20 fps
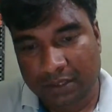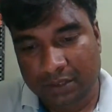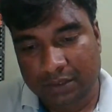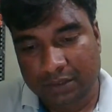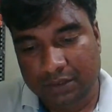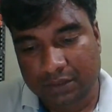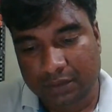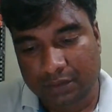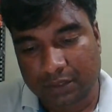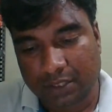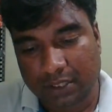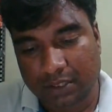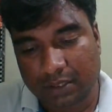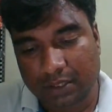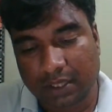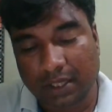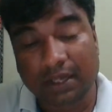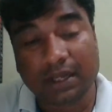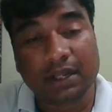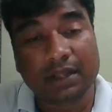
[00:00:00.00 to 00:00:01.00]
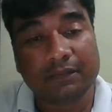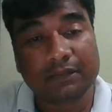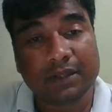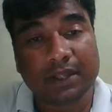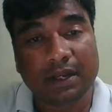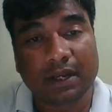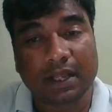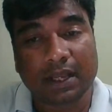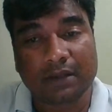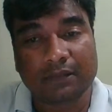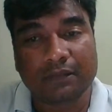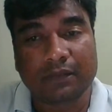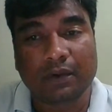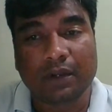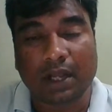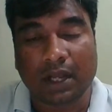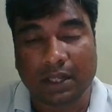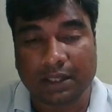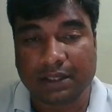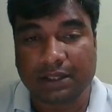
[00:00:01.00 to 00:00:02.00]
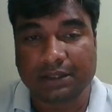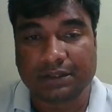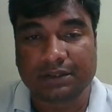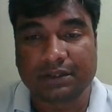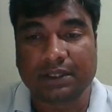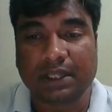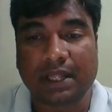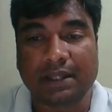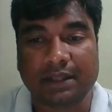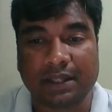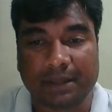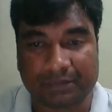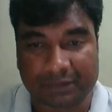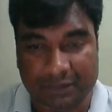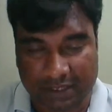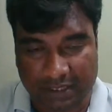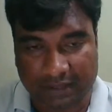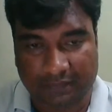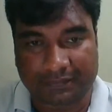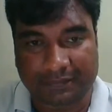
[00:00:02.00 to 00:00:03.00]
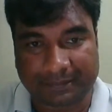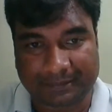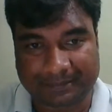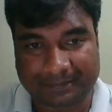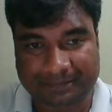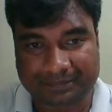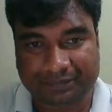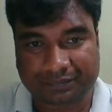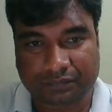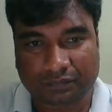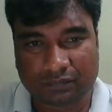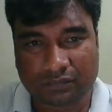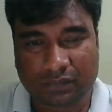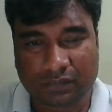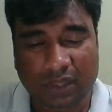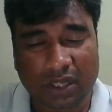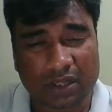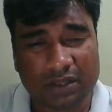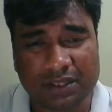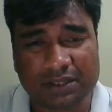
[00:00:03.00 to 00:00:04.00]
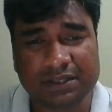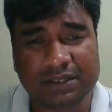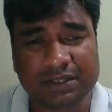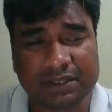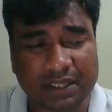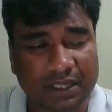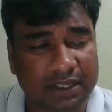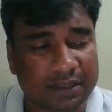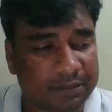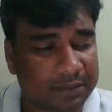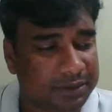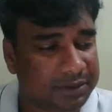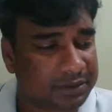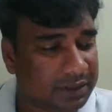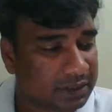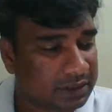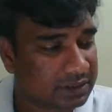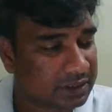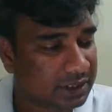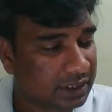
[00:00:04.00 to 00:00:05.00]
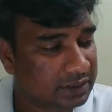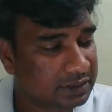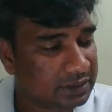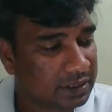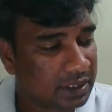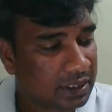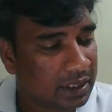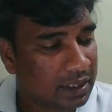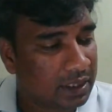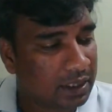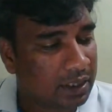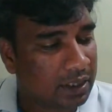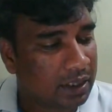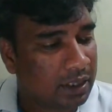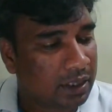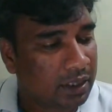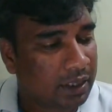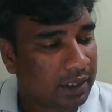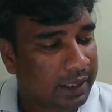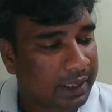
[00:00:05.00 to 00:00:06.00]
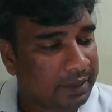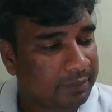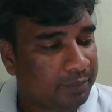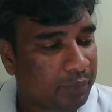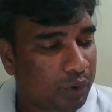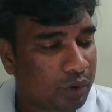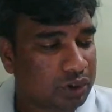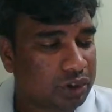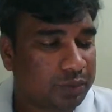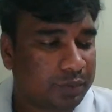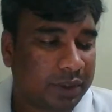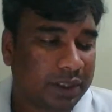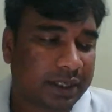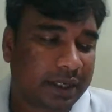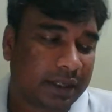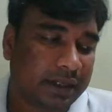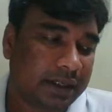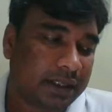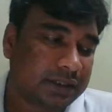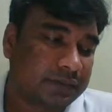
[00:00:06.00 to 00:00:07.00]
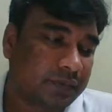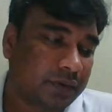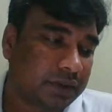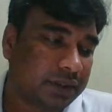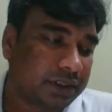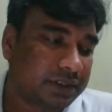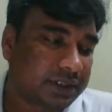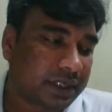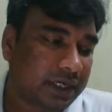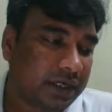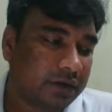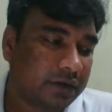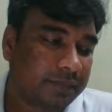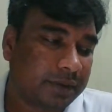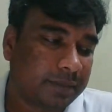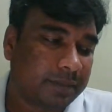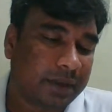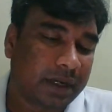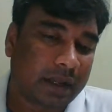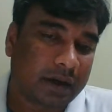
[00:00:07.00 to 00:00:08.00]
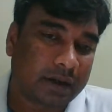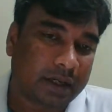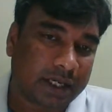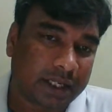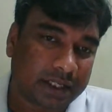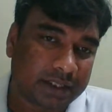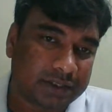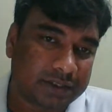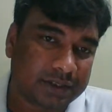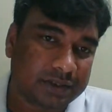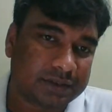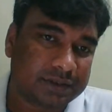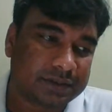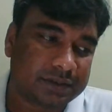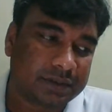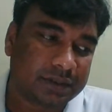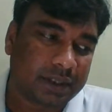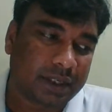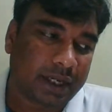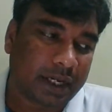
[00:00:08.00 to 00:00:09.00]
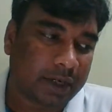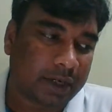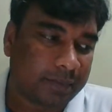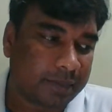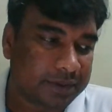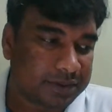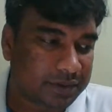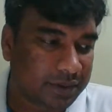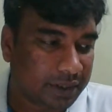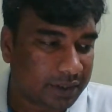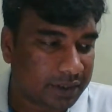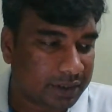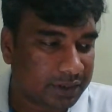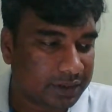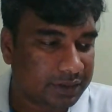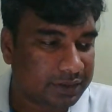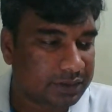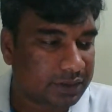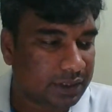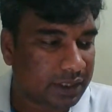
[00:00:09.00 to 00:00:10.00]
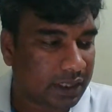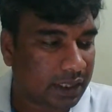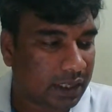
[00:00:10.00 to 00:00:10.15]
so they live their life for others than themselves. This is interpersonal skills. And possible careers for this kind of people are teachers, administrators,